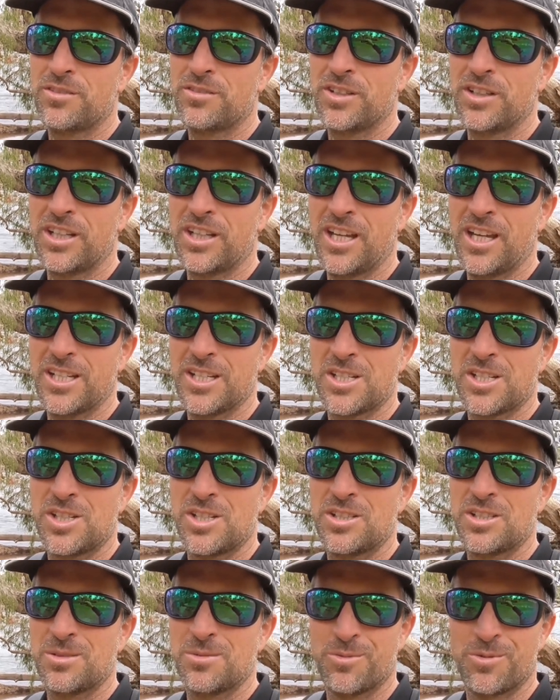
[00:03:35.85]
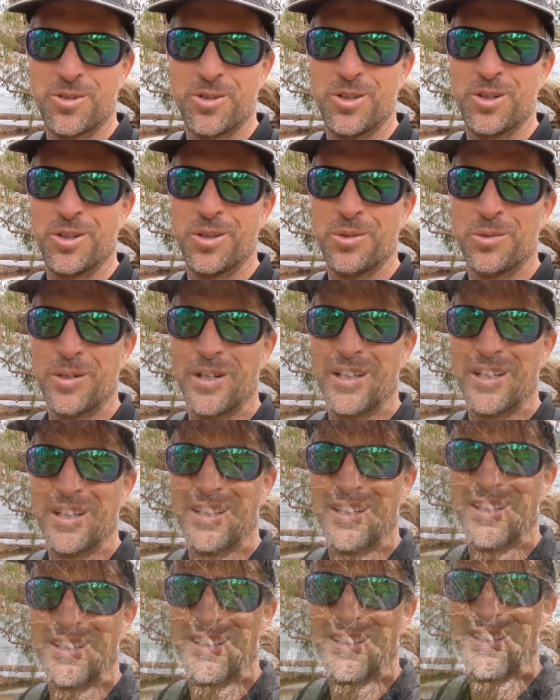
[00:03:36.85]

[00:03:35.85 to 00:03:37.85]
so I've got to catch some food on the way.